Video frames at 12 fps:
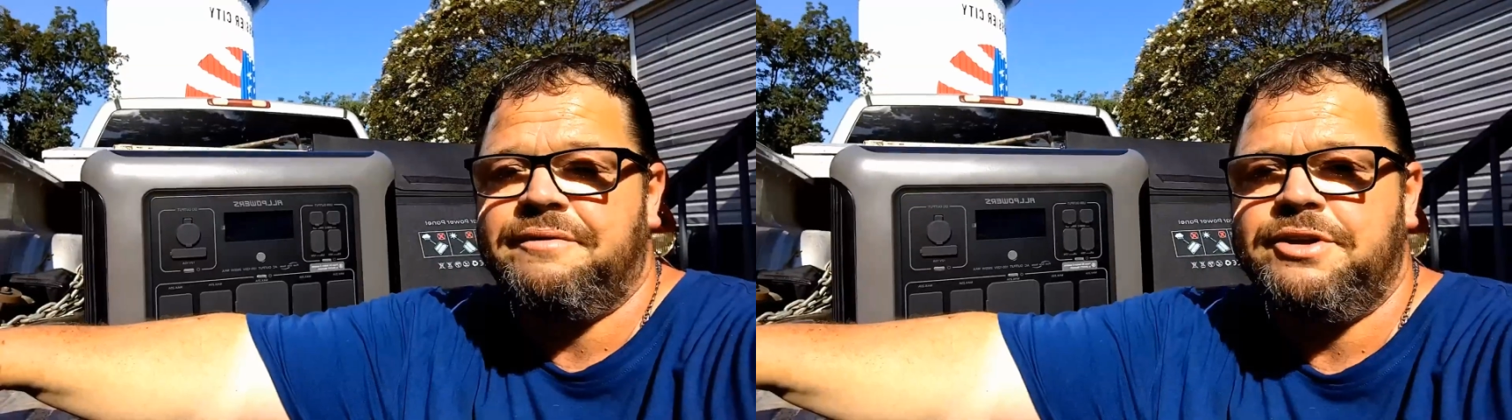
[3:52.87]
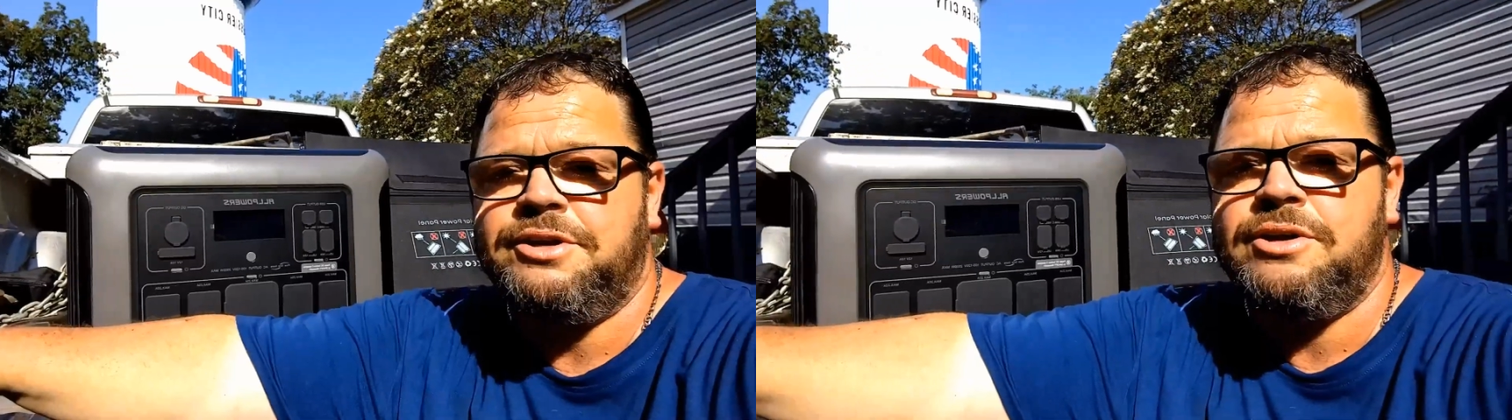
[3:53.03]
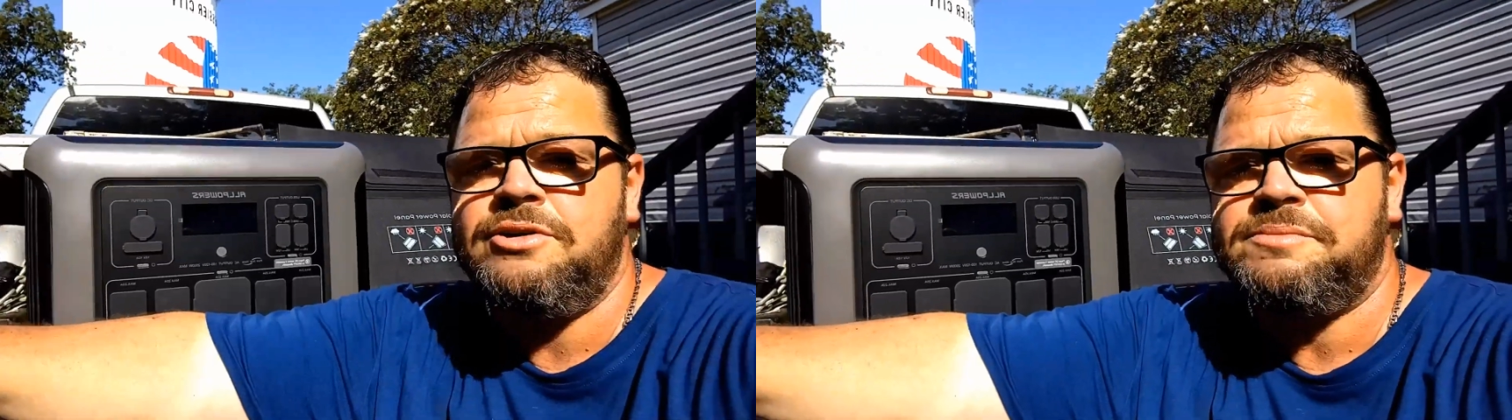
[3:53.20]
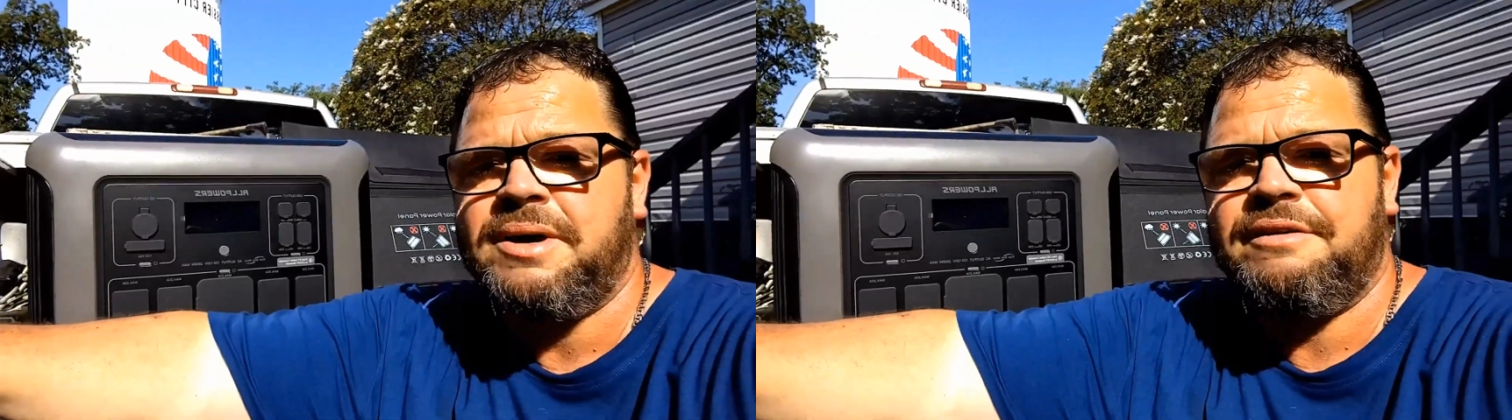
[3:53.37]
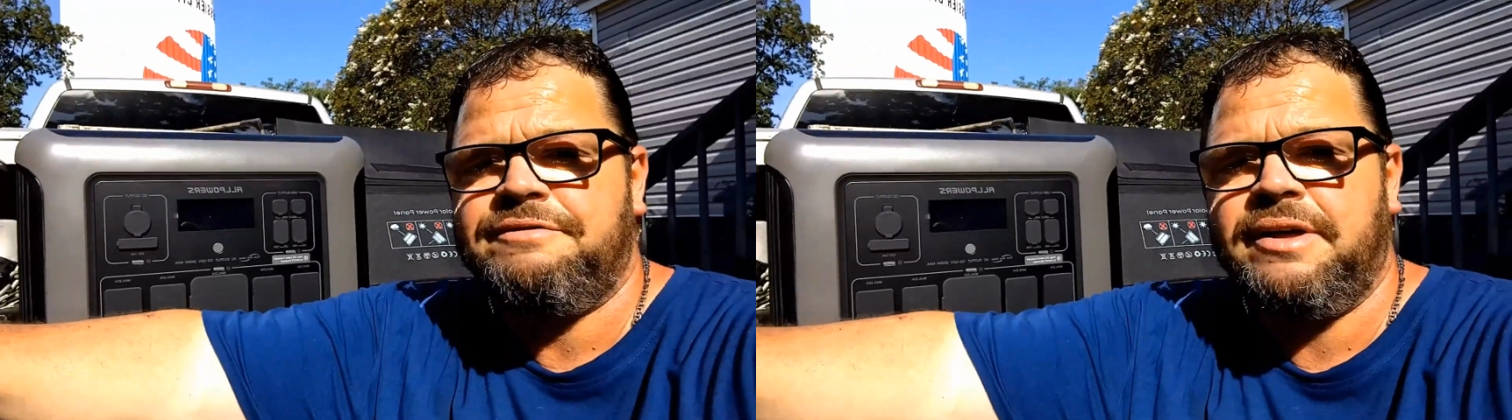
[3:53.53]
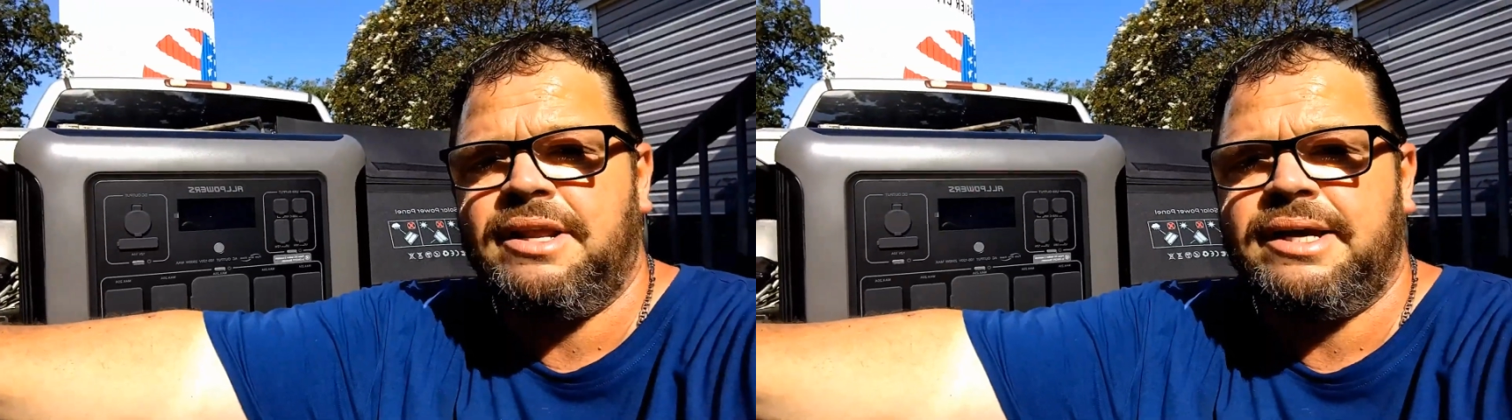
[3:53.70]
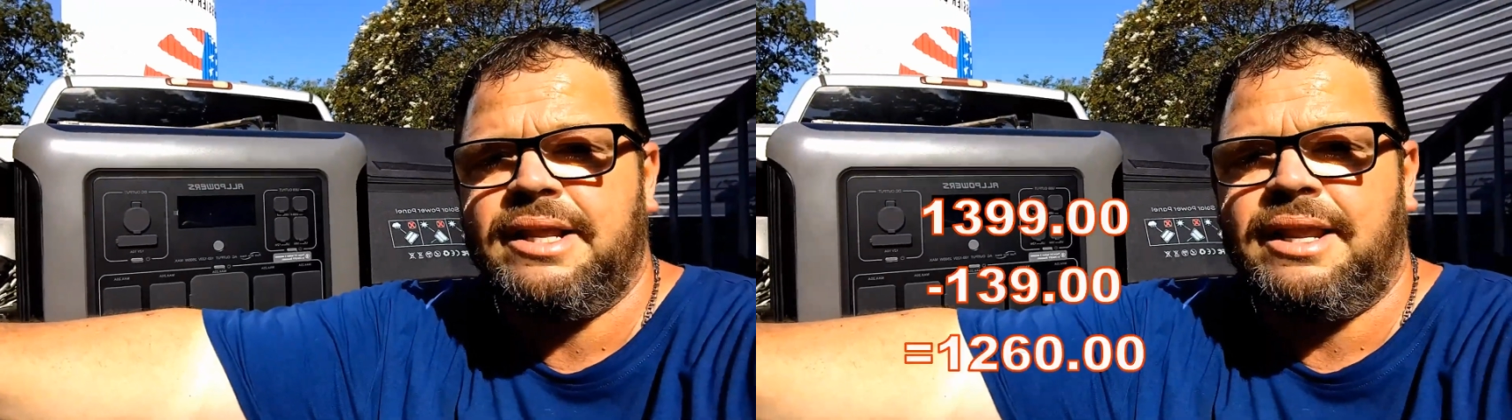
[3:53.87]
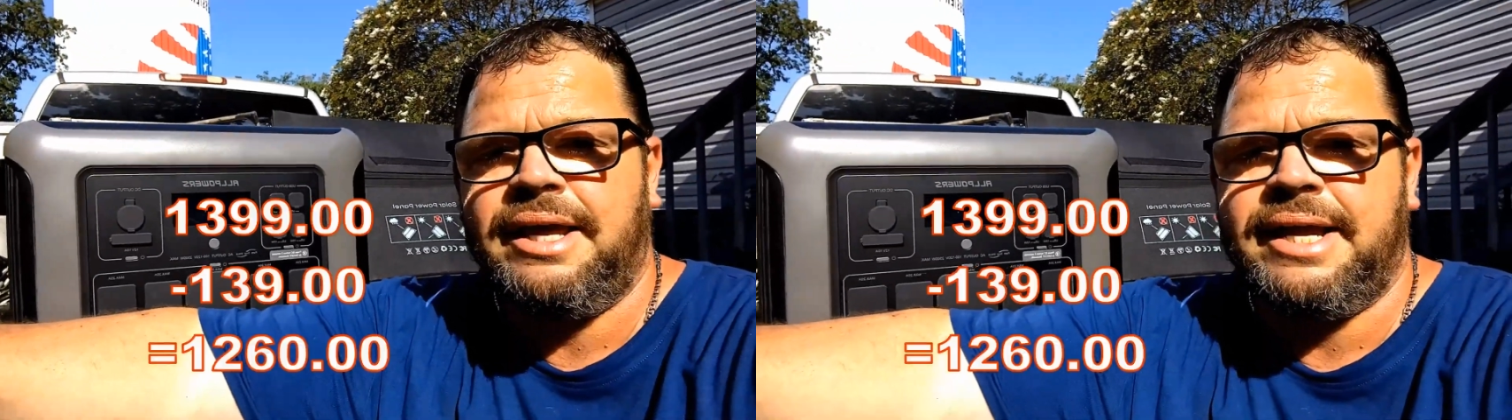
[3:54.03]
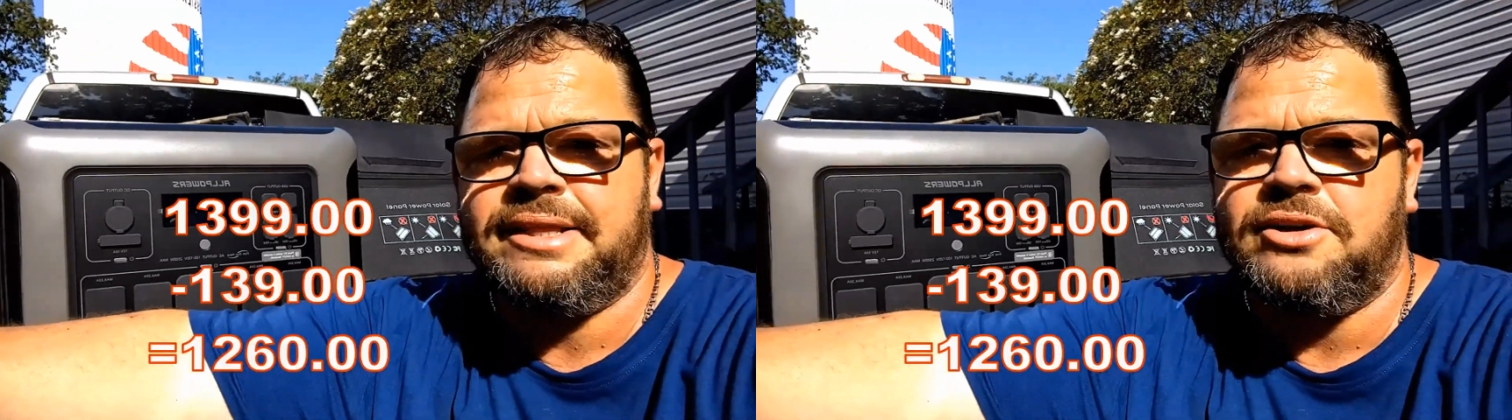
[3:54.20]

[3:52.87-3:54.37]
if you use my affiliate link,